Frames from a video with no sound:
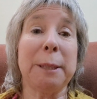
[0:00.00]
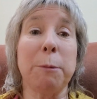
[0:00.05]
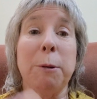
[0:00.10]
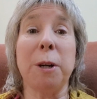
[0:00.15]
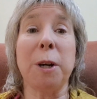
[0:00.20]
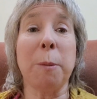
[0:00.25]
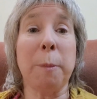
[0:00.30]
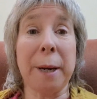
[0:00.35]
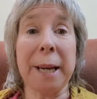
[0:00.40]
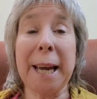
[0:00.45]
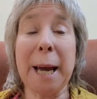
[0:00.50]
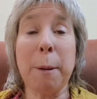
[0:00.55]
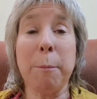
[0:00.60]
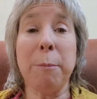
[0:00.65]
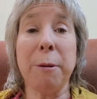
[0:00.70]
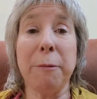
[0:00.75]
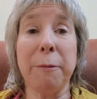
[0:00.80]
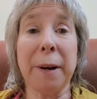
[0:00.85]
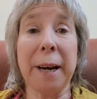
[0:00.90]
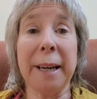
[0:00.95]
to work on my
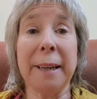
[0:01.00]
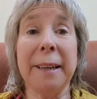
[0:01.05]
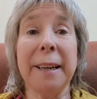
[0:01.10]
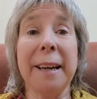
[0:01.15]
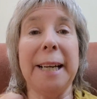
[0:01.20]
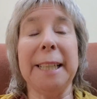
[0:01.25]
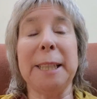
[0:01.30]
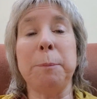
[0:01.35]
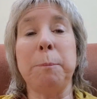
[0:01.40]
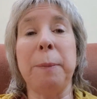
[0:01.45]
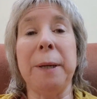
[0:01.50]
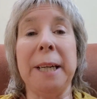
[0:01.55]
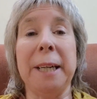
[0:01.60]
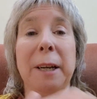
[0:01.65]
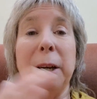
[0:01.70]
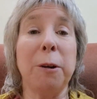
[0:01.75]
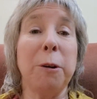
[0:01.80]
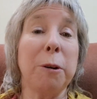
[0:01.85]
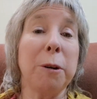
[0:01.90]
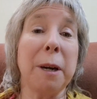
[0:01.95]
camper van. It's
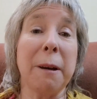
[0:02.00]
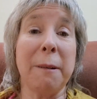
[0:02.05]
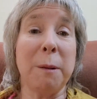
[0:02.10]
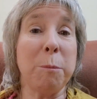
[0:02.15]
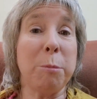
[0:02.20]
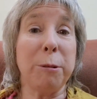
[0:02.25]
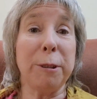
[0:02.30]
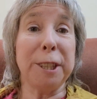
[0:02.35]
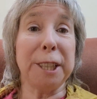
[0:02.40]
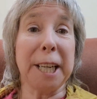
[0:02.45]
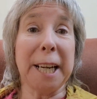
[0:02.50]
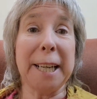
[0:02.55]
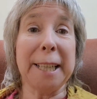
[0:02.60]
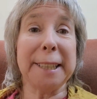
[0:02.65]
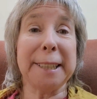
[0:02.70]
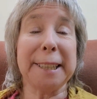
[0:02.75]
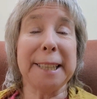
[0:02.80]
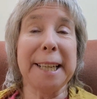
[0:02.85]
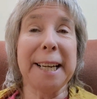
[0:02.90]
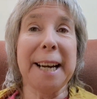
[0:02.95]
been an ongoing
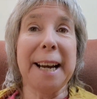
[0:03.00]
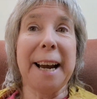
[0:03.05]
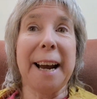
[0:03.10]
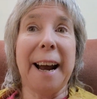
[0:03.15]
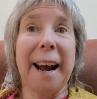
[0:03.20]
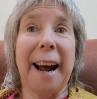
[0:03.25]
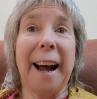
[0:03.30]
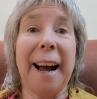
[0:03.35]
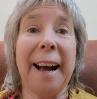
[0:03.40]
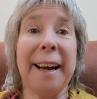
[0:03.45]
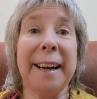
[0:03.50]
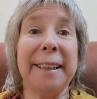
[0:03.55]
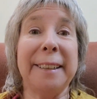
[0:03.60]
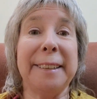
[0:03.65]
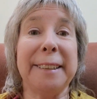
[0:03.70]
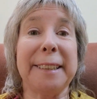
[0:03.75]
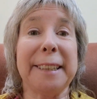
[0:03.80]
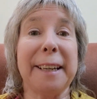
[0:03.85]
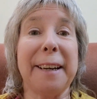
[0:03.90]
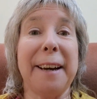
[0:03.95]
project,
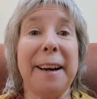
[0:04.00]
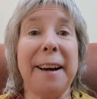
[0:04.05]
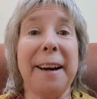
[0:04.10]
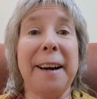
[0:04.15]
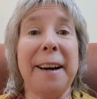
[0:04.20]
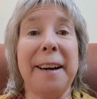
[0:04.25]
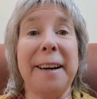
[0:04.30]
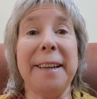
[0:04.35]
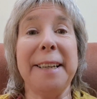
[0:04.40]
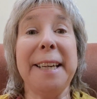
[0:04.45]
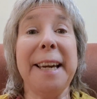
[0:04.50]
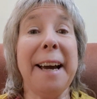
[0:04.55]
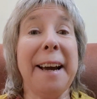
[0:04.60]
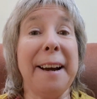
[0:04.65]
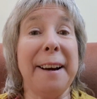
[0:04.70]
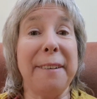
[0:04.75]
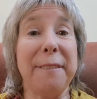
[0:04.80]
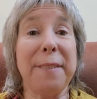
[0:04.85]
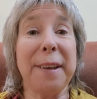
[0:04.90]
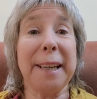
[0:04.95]
and
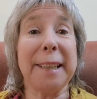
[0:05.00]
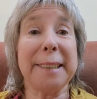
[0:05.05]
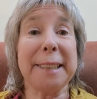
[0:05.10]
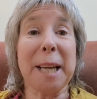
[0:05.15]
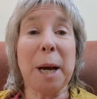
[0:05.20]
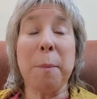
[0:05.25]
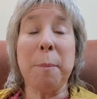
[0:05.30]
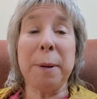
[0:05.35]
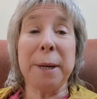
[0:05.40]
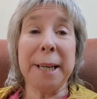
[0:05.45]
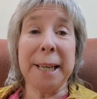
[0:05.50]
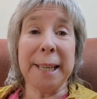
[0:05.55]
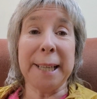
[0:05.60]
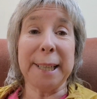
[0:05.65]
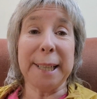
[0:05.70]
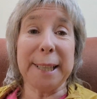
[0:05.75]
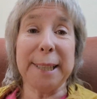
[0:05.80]
that's happening.